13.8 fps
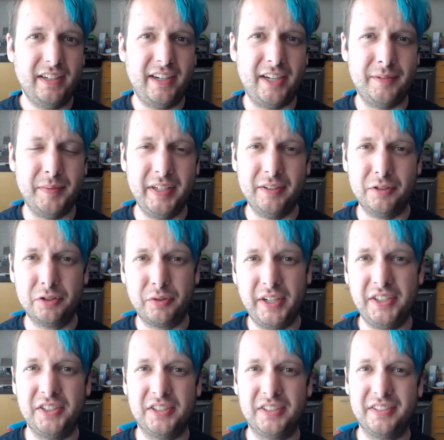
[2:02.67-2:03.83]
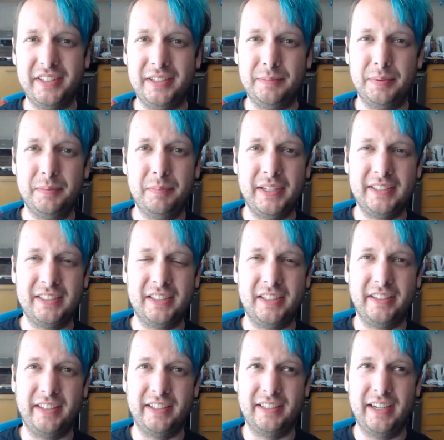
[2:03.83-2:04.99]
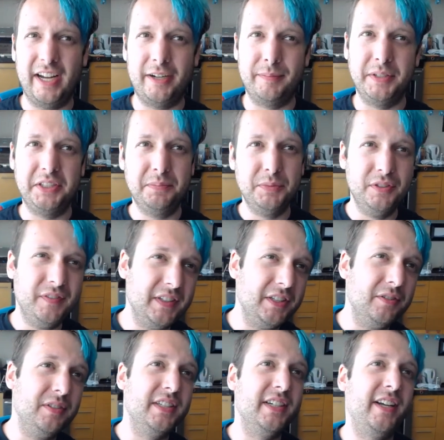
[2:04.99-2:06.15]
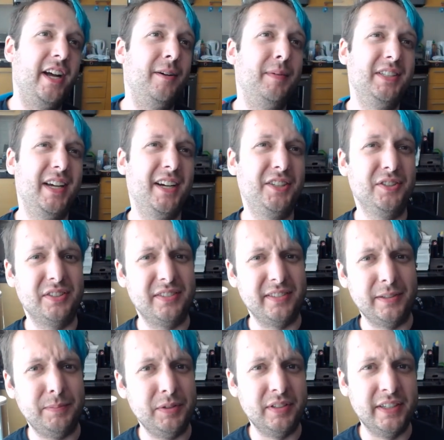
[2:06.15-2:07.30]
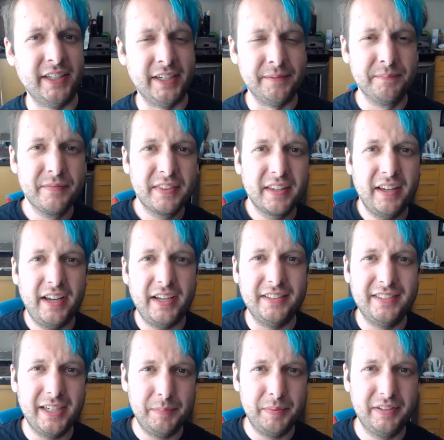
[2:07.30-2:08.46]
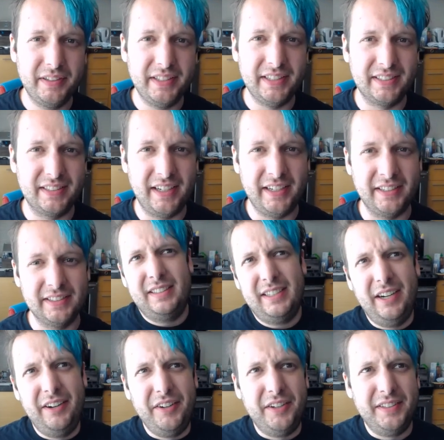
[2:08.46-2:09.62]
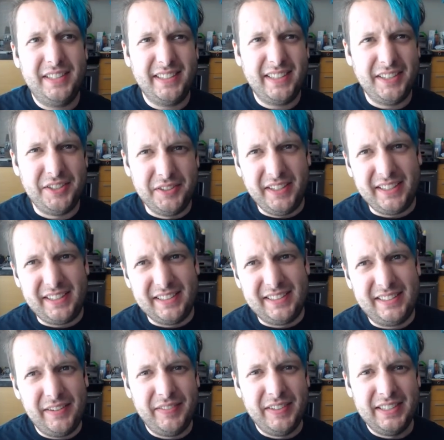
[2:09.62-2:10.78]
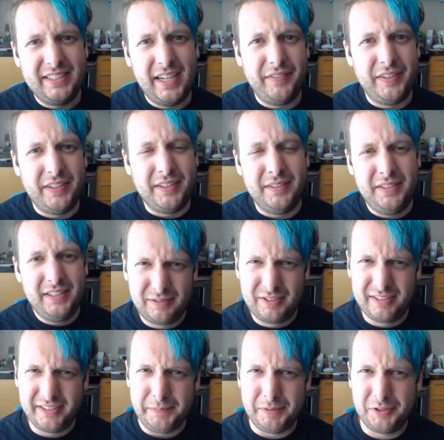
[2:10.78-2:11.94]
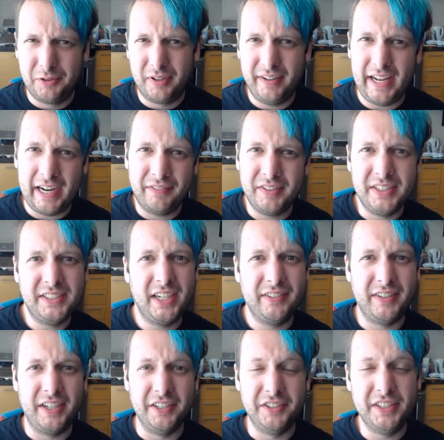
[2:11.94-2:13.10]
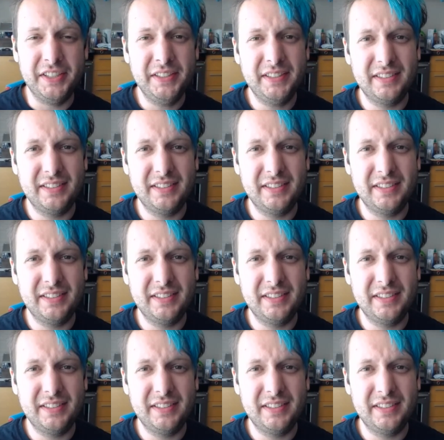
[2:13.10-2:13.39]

Um, and then it will grade your sleep based on like how much moving you did, how much actual sleep you did. And typically it's like, I don't know, it says I do like a 77 sleep score on average out of 100.